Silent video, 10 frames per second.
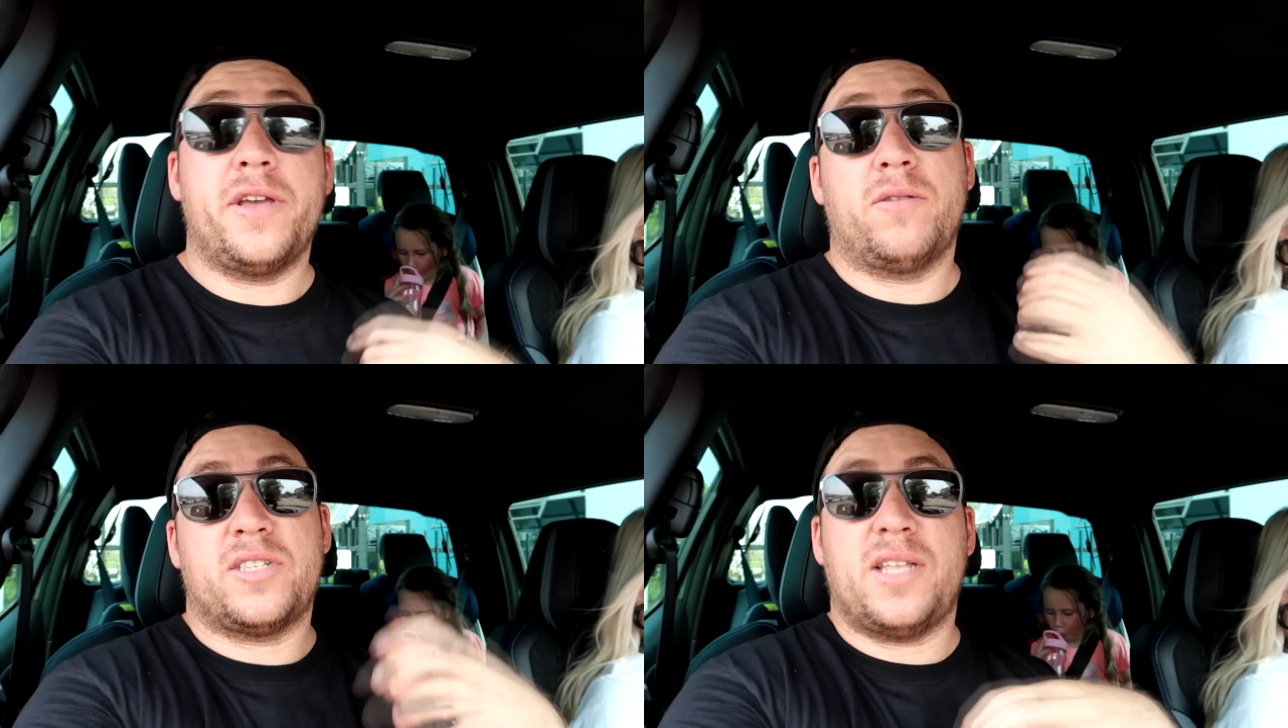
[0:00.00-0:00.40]

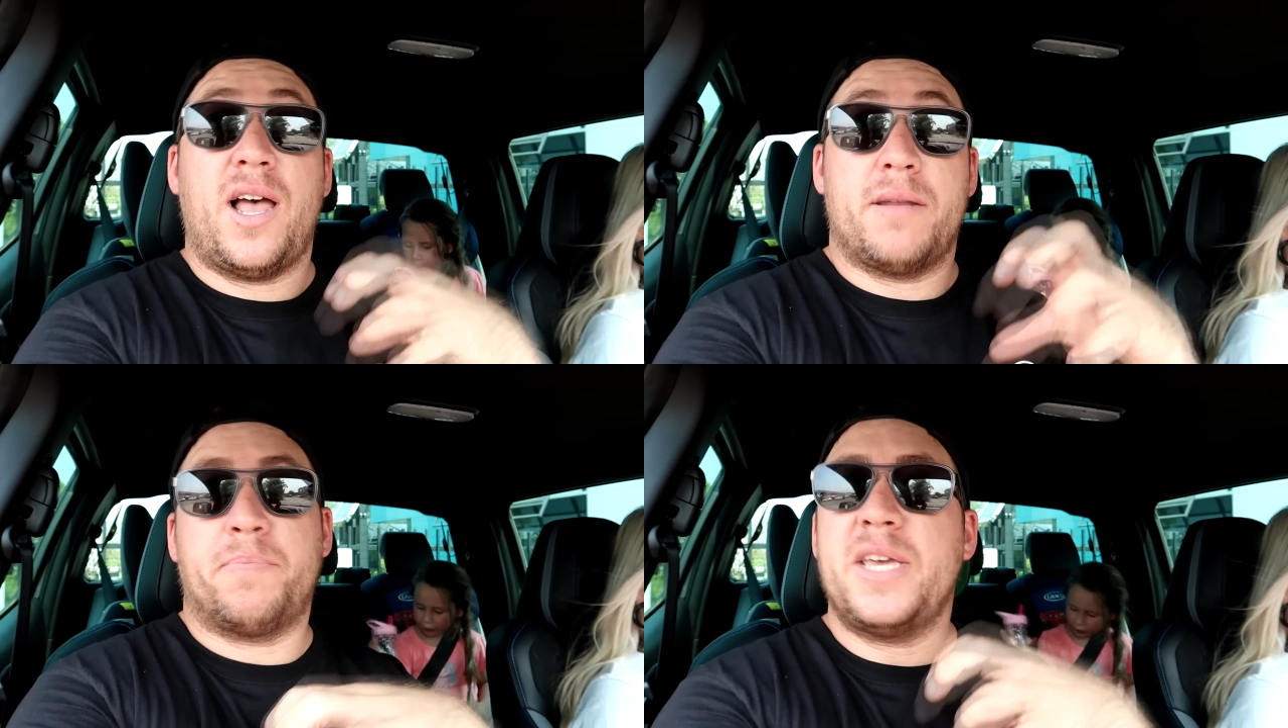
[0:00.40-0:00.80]
it'll
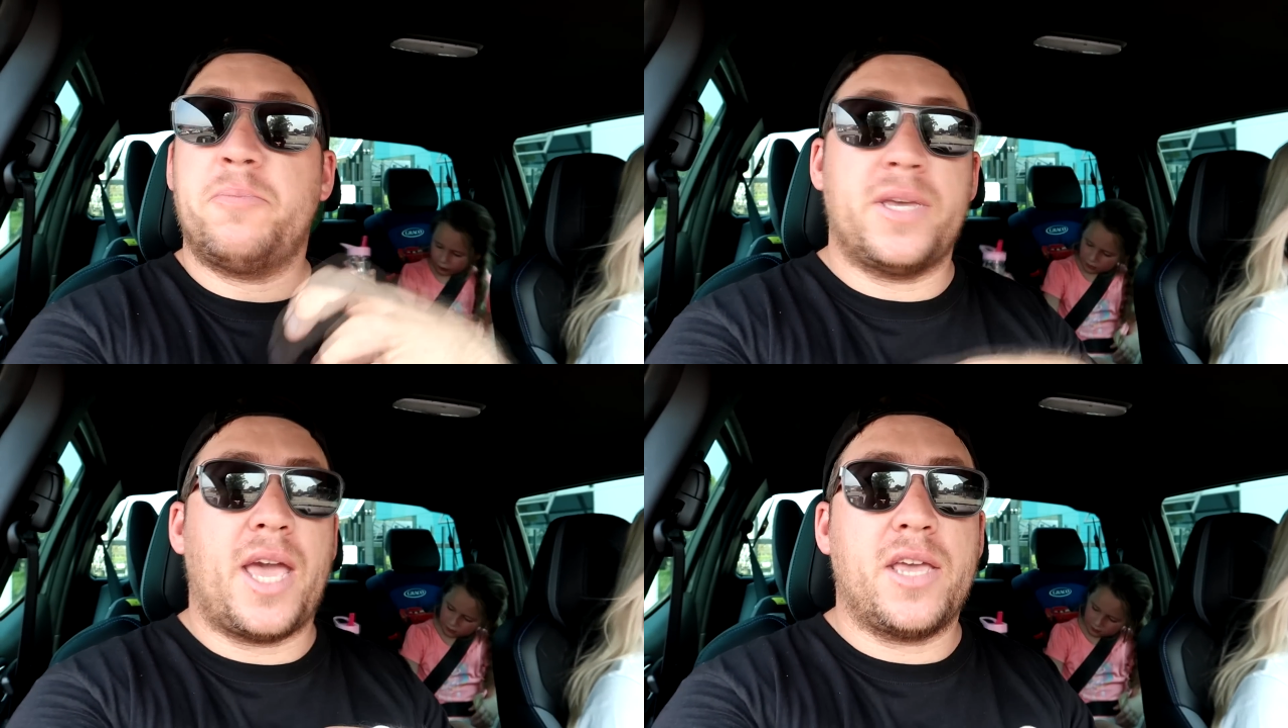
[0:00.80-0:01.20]
start
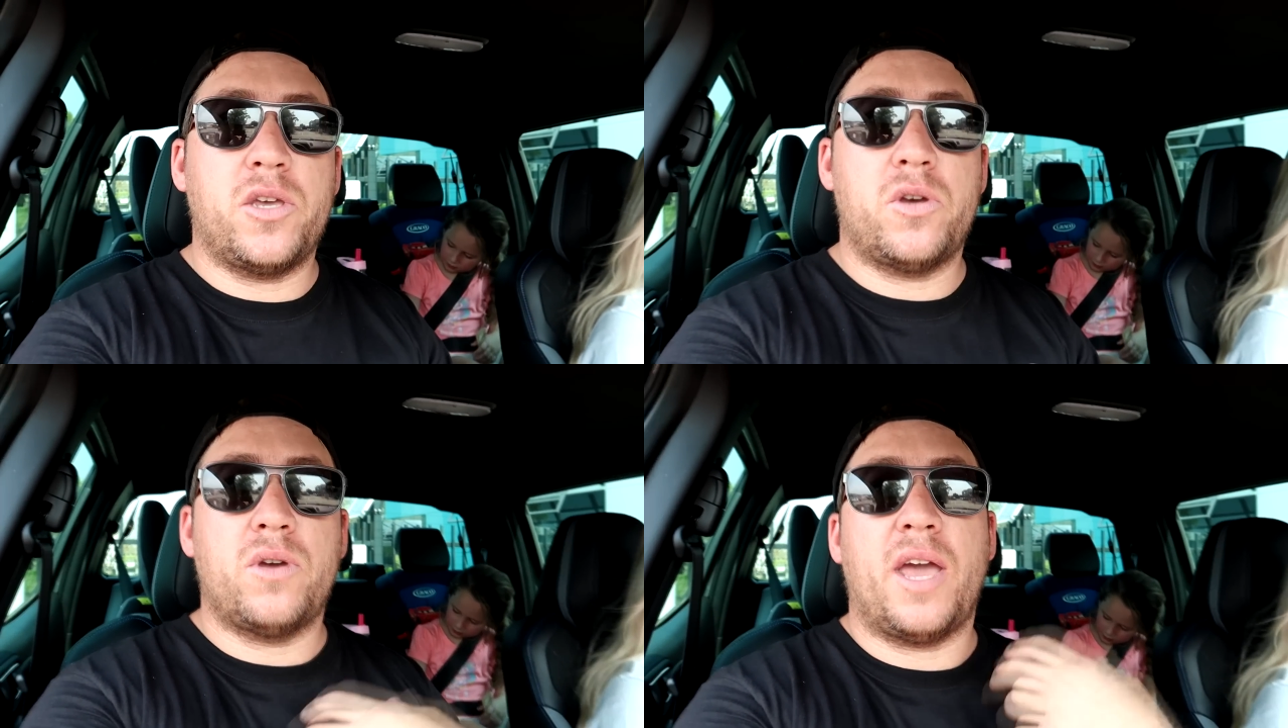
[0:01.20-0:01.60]
beeping at
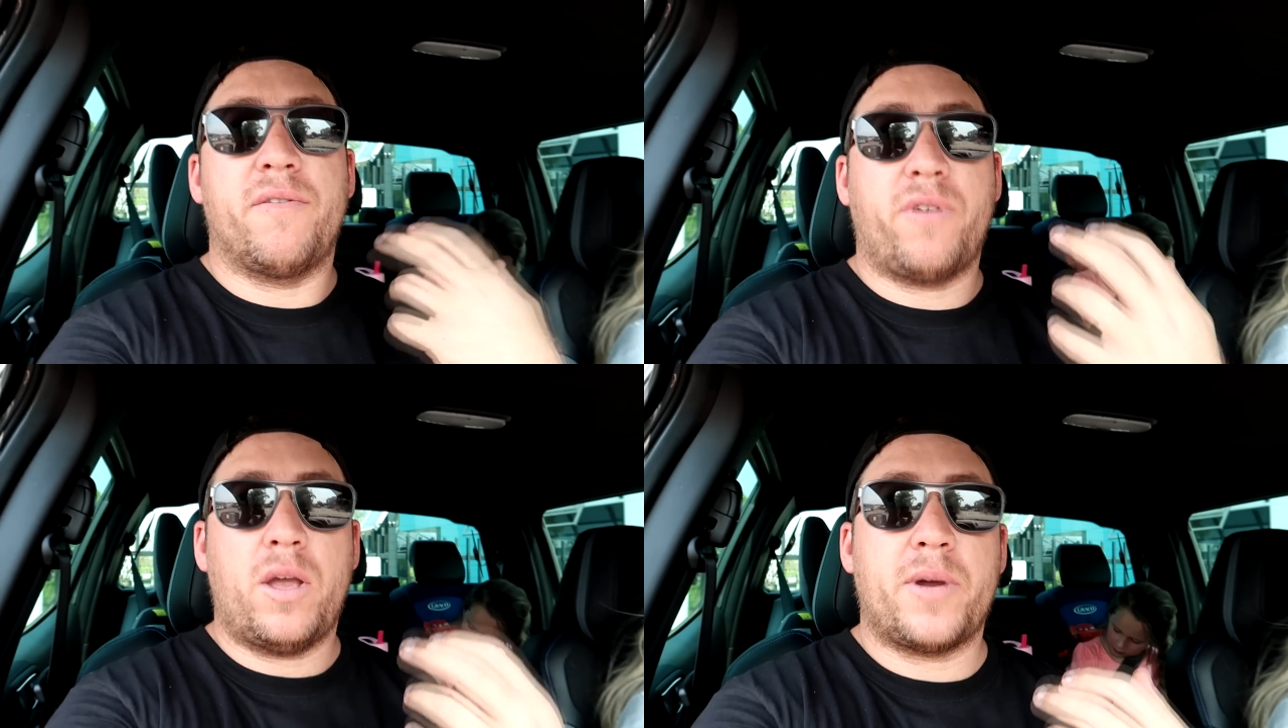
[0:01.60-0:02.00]
you
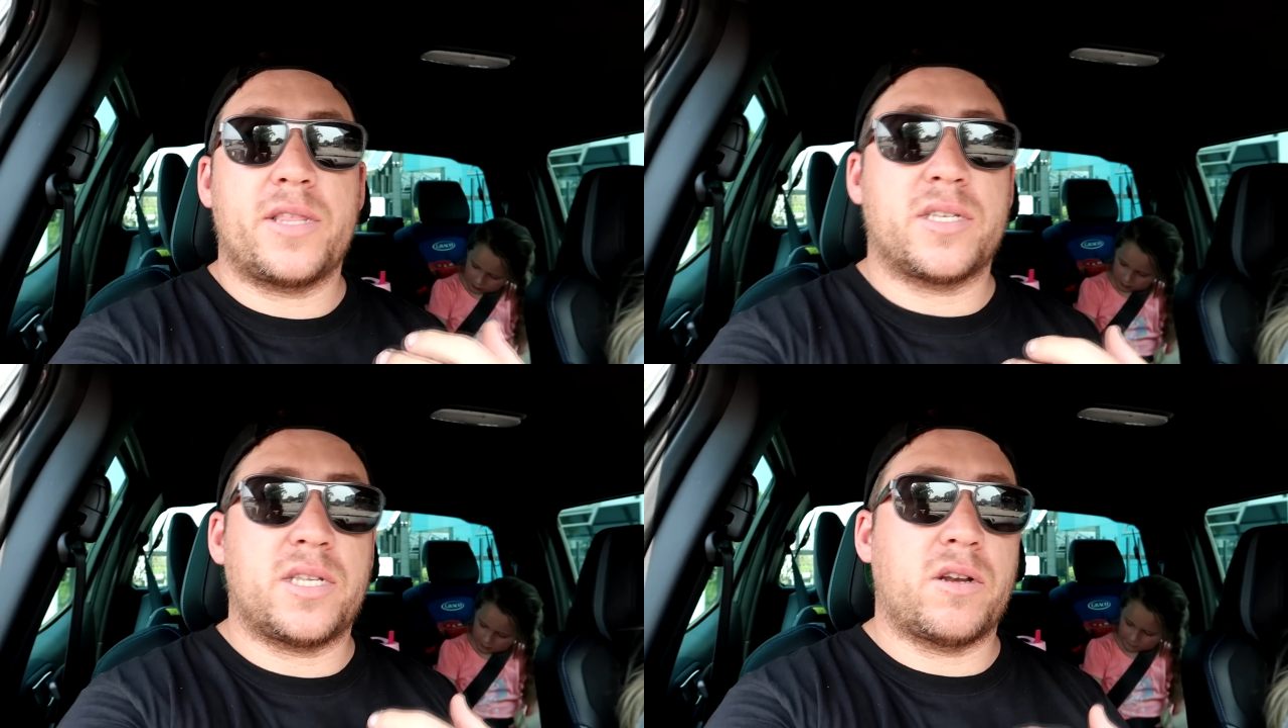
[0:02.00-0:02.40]
and
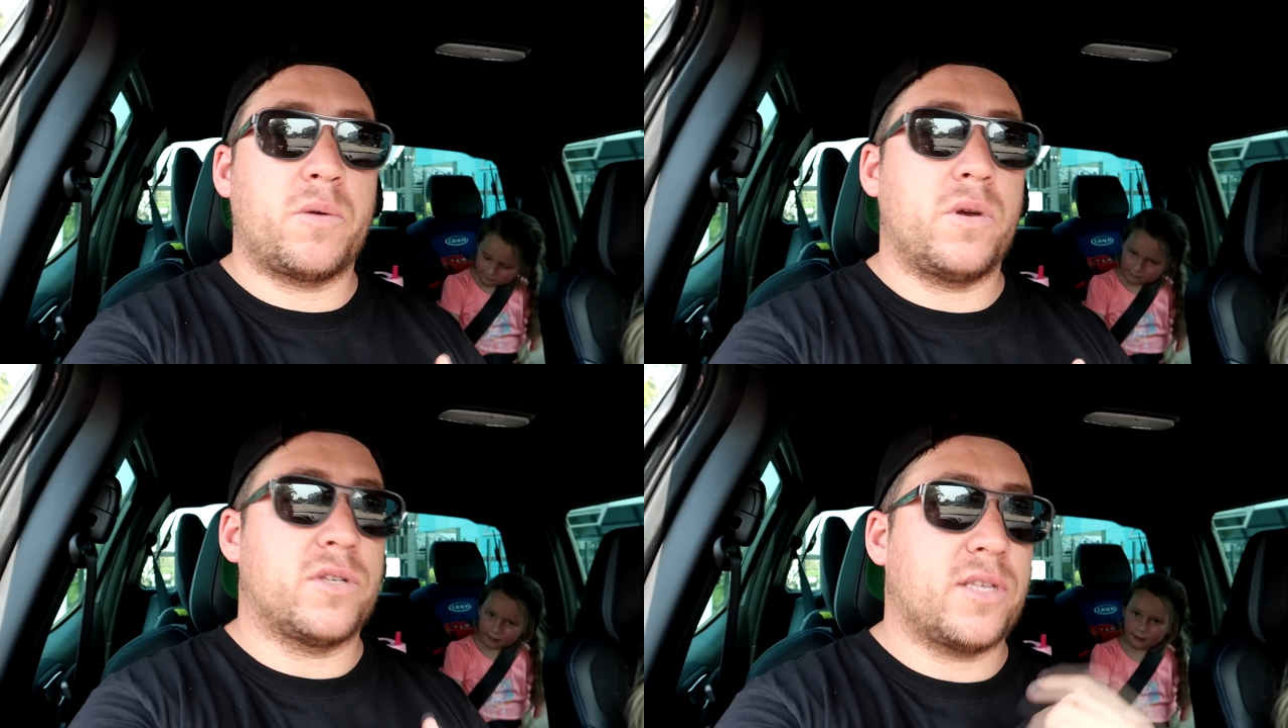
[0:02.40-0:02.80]
vibrating the steering wheel.